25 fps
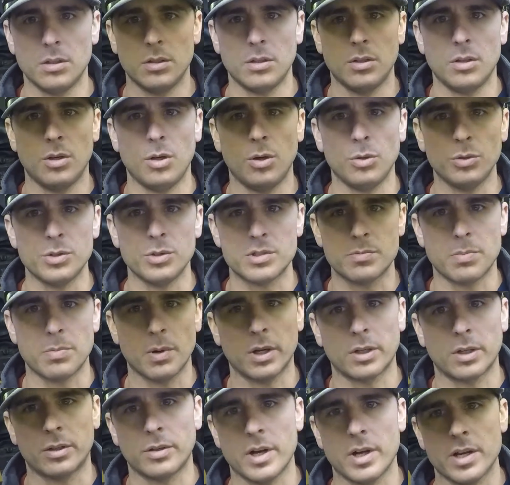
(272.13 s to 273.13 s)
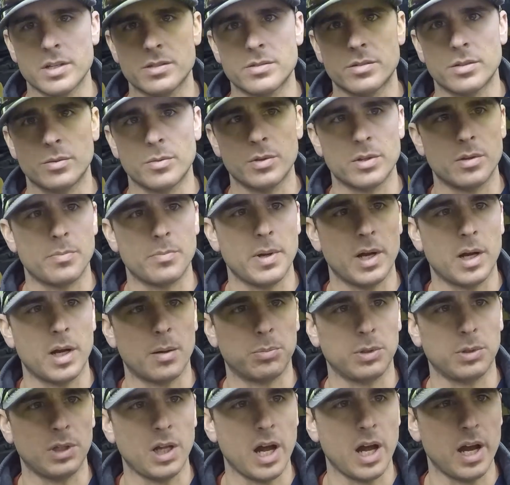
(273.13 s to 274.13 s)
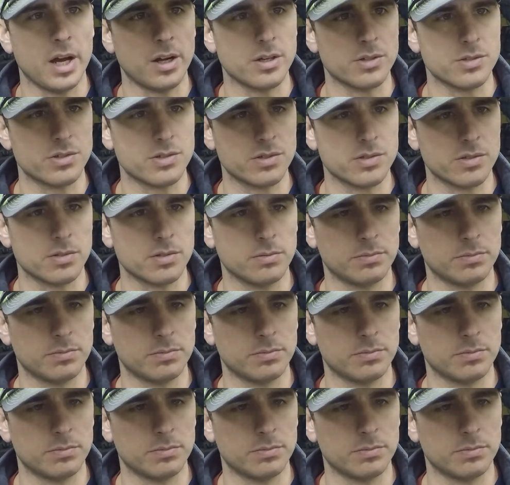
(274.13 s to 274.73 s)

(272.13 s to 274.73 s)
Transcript: Hold the spark arrestor with a pair of pliers.